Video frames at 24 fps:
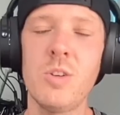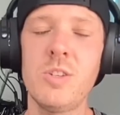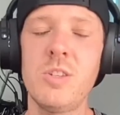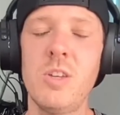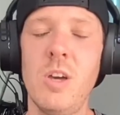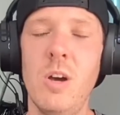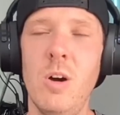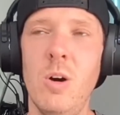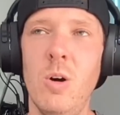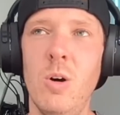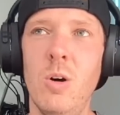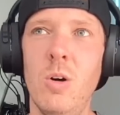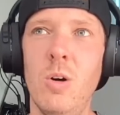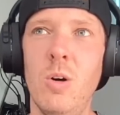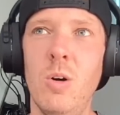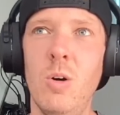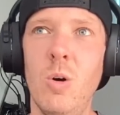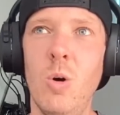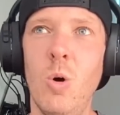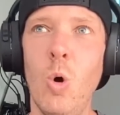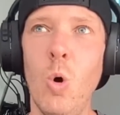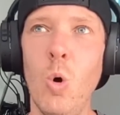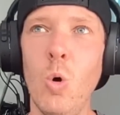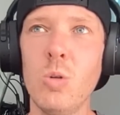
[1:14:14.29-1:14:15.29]
your
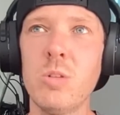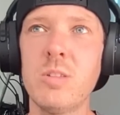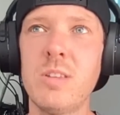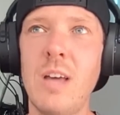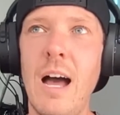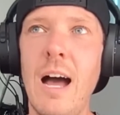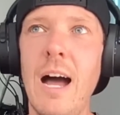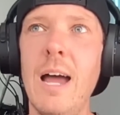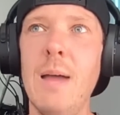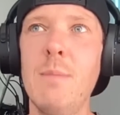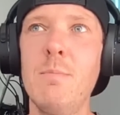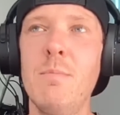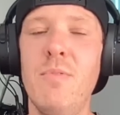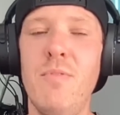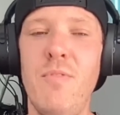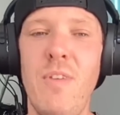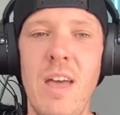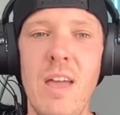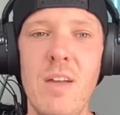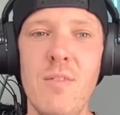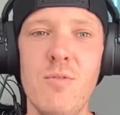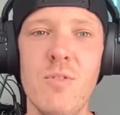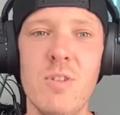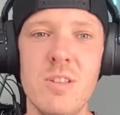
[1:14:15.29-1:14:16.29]
all-time
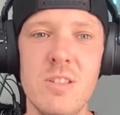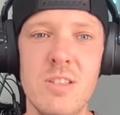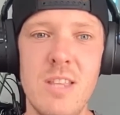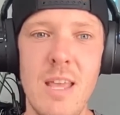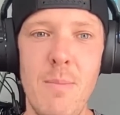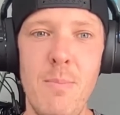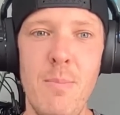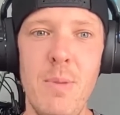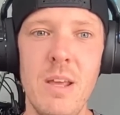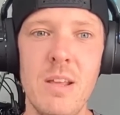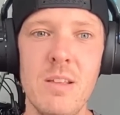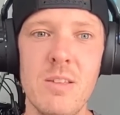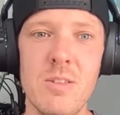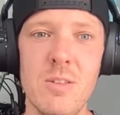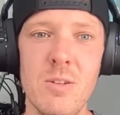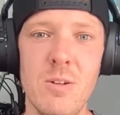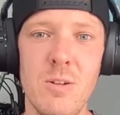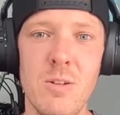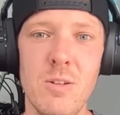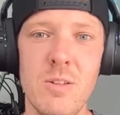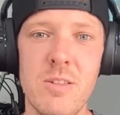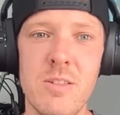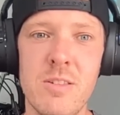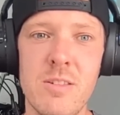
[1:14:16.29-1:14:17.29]
favourite dipping
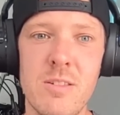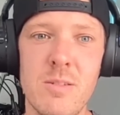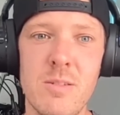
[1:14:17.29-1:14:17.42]
sauce?